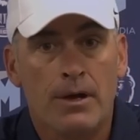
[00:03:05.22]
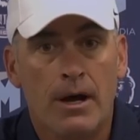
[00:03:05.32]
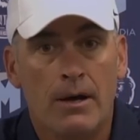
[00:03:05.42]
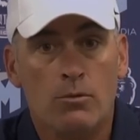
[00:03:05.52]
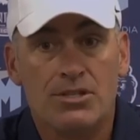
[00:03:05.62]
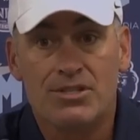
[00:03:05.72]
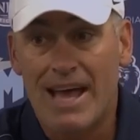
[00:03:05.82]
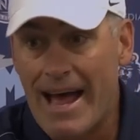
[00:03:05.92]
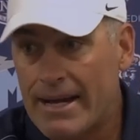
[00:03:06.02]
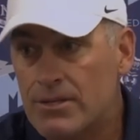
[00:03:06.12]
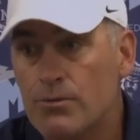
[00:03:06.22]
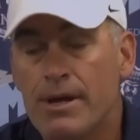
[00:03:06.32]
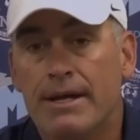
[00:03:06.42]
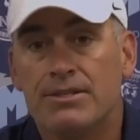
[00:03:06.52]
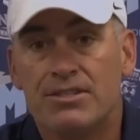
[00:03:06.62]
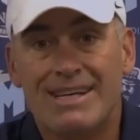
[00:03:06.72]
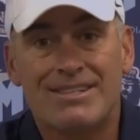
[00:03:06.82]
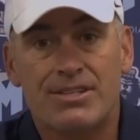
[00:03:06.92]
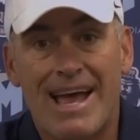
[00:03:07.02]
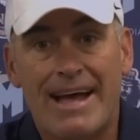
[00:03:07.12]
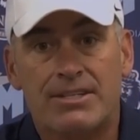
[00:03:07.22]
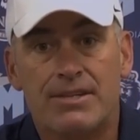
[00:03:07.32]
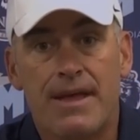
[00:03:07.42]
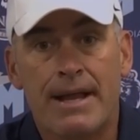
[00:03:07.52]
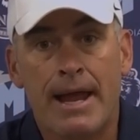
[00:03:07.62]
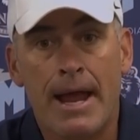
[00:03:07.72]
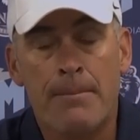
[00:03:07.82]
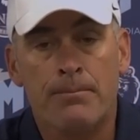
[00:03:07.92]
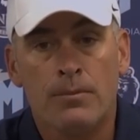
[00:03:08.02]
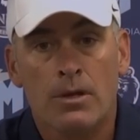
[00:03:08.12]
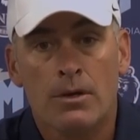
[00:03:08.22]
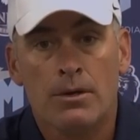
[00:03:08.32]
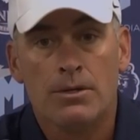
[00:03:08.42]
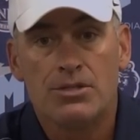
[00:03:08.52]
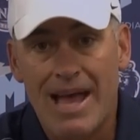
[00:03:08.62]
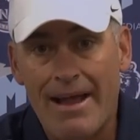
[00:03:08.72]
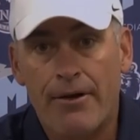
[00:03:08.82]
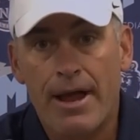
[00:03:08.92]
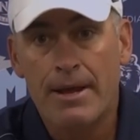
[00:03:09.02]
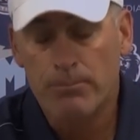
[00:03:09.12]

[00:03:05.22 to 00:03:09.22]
with sacks. We had 6 sacks in that game Saturday,